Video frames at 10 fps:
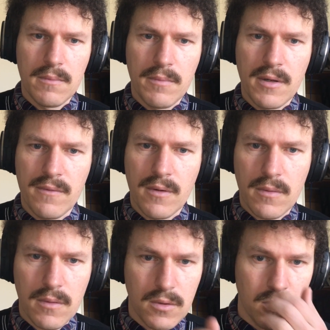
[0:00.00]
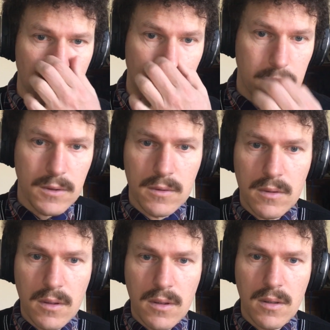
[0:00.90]
bit of a talk to
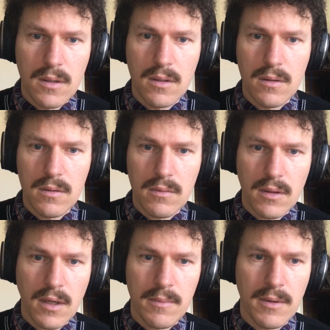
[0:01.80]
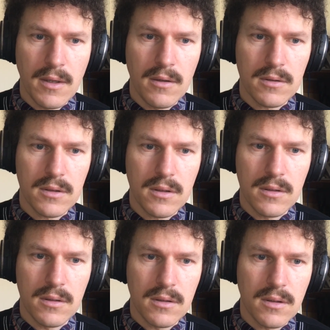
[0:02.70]
KB He looked
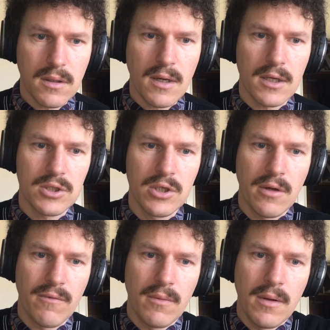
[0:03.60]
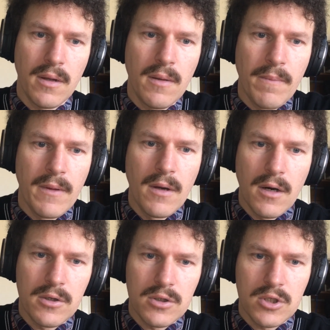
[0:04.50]
in the uh, studio for me. I
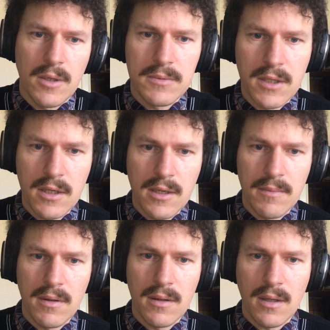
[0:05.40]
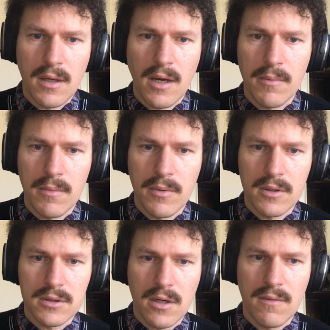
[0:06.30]
dropped scripts out and emptied his cardboard
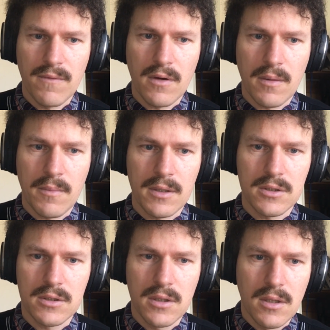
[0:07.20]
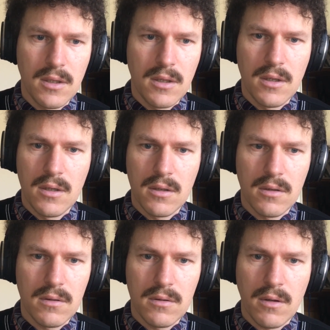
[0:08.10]
box. I don't feel like much,
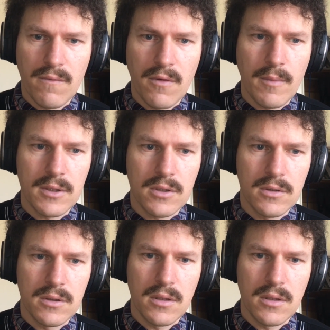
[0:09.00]
don't feel much good.